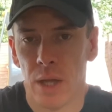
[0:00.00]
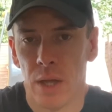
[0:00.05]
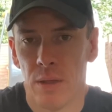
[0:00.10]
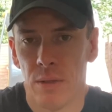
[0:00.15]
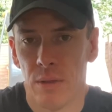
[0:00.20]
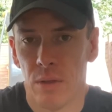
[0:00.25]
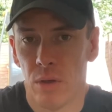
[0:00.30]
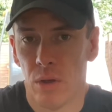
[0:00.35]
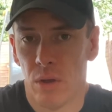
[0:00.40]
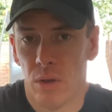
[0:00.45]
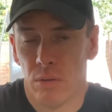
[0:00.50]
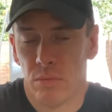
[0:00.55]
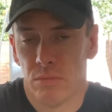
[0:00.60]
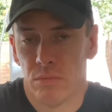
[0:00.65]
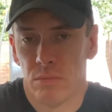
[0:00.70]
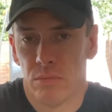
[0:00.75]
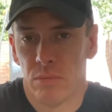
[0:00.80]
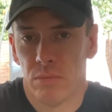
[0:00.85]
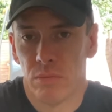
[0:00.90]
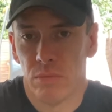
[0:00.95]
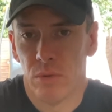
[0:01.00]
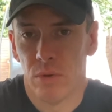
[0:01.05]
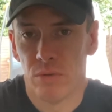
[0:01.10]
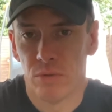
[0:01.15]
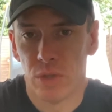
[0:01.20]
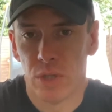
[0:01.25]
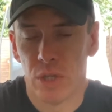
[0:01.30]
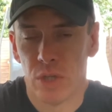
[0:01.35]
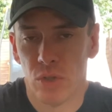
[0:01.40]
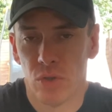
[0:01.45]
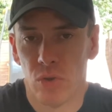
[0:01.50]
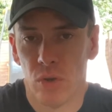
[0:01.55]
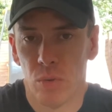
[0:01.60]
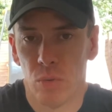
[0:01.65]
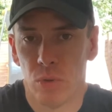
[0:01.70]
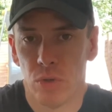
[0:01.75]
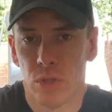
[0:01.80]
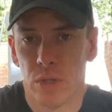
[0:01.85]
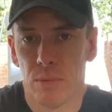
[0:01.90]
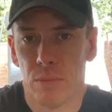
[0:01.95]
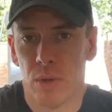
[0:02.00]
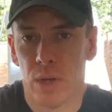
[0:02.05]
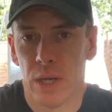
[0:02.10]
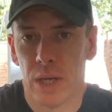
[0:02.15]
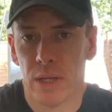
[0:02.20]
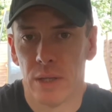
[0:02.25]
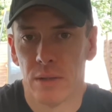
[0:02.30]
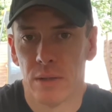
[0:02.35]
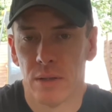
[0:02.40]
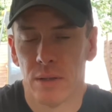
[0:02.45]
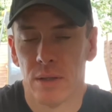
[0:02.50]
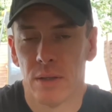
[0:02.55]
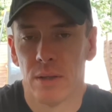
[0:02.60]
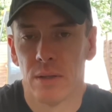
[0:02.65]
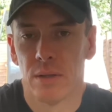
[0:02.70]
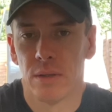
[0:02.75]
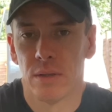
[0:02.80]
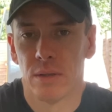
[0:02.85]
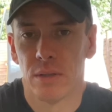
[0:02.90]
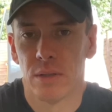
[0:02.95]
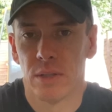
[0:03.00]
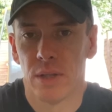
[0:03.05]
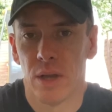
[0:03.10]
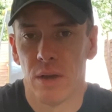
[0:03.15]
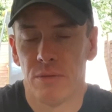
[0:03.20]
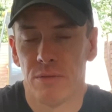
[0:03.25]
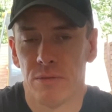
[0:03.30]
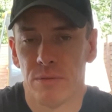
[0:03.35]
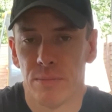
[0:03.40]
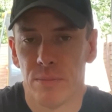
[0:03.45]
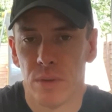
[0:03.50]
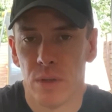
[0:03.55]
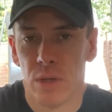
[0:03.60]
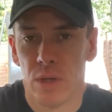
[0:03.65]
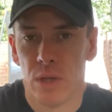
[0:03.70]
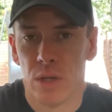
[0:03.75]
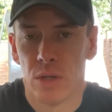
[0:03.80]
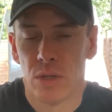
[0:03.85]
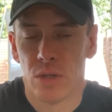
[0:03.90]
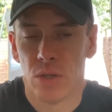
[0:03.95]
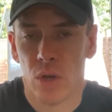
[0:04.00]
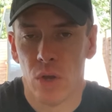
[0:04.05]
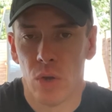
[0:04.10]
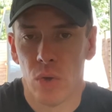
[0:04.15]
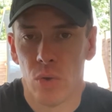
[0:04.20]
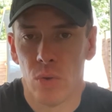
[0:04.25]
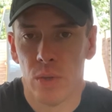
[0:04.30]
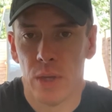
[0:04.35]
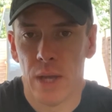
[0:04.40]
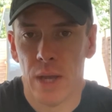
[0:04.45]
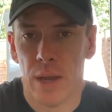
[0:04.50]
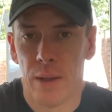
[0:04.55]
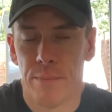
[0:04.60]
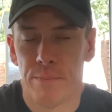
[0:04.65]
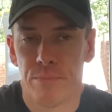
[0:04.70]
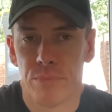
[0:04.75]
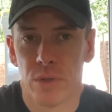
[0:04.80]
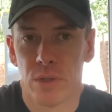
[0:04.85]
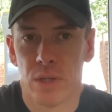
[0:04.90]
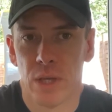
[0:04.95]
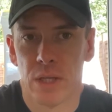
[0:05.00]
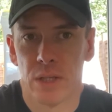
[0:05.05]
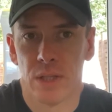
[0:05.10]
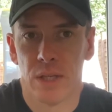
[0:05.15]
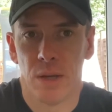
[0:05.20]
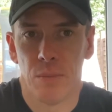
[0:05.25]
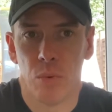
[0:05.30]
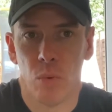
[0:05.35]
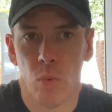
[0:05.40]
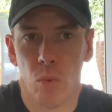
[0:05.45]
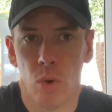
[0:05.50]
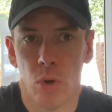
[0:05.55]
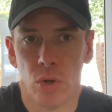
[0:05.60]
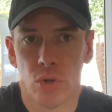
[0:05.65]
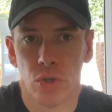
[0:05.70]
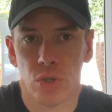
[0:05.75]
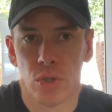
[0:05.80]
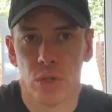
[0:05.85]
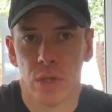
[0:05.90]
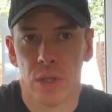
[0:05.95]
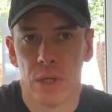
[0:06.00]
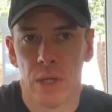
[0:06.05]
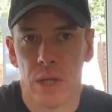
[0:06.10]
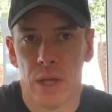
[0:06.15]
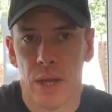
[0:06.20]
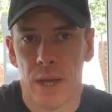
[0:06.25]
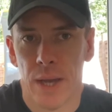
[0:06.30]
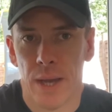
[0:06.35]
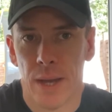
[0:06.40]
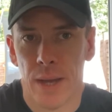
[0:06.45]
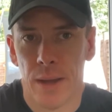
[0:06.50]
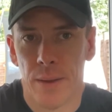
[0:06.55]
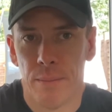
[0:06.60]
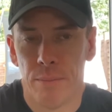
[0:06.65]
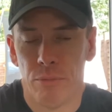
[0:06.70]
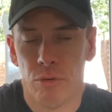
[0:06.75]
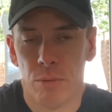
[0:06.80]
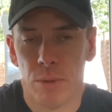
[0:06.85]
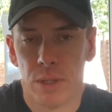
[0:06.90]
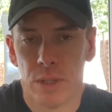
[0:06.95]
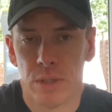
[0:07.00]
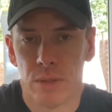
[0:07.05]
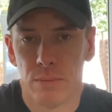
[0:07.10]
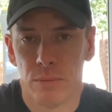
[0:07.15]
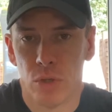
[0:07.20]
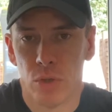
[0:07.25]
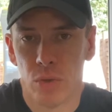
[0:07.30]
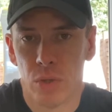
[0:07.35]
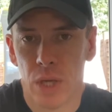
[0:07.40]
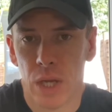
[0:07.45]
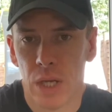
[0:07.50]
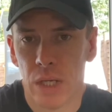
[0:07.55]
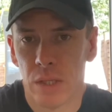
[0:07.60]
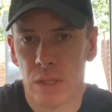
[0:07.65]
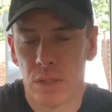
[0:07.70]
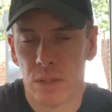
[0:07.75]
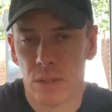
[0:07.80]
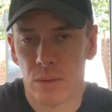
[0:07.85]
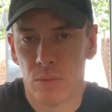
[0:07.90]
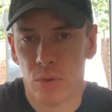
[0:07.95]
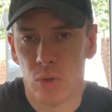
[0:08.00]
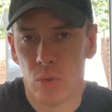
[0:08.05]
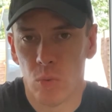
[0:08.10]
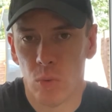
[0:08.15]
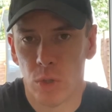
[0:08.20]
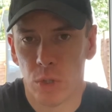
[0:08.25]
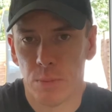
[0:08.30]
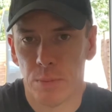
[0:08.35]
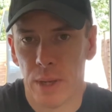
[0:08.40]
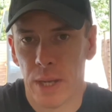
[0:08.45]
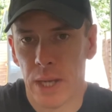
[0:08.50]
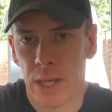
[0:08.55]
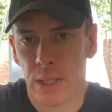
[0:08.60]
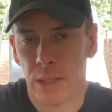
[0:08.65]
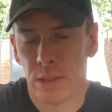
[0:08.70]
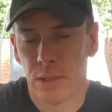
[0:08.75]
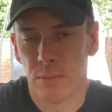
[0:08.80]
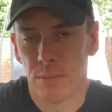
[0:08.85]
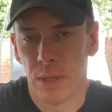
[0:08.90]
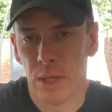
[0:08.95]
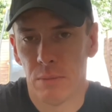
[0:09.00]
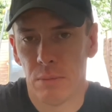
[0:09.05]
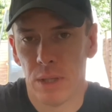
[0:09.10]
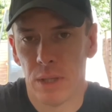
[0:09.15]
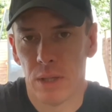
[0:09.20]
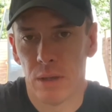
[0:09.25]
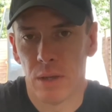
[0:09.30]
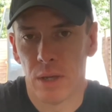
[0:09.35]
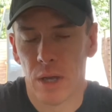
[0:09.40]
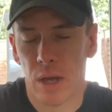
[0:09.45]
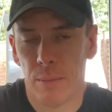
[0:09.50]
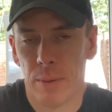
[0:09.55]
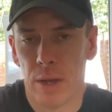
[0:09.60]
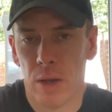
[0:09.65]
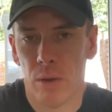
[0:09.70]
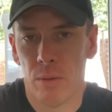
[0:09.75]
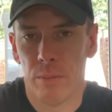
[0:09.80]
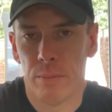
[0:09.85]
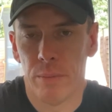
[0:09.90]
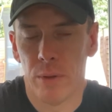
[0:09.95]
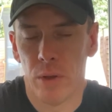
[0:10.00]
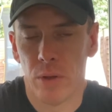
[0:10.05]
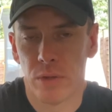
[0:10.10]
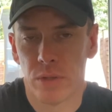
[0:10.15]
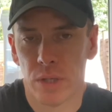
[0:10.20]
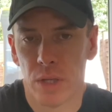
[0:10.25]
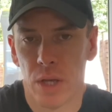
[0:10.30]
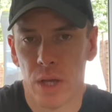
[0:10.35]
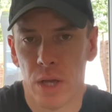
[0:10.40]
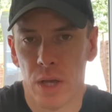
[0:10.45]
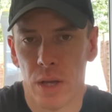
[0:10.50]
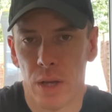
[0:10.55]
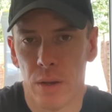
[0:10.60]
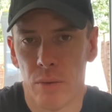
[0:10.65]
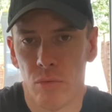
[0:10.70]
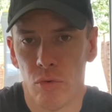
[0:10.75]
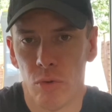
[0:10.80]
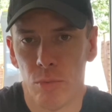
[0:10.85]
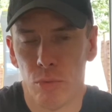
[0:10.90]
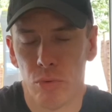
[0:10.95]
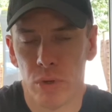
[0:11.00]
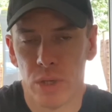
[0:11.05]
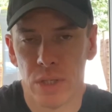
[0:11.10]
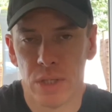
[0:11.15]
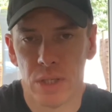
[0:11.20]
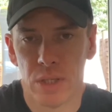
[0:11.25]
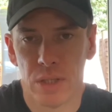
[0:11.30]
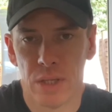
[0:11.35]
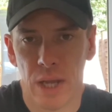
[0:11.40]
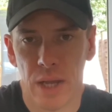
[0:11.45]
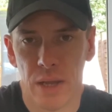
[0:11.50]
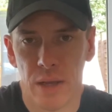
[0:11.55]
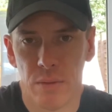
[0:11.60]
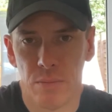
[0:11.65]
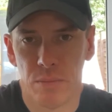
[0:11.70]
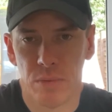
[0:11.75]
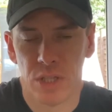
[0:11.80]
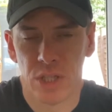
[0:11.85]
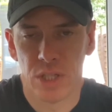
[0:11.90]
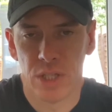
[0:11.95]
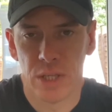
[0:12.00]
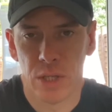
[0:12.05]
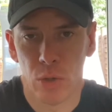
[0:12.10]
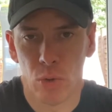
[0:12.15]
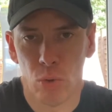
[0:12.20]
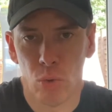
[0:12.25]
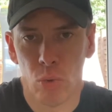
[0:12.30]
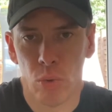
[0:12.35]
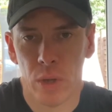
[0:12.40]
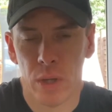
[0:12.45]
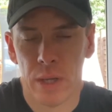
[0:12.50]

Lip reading: that obviously enjoy watching my stuff. So yeah, so that's the Apple Watch. Probably some new colours, some new watch bands maybe that have come out, but rumour is that it's still,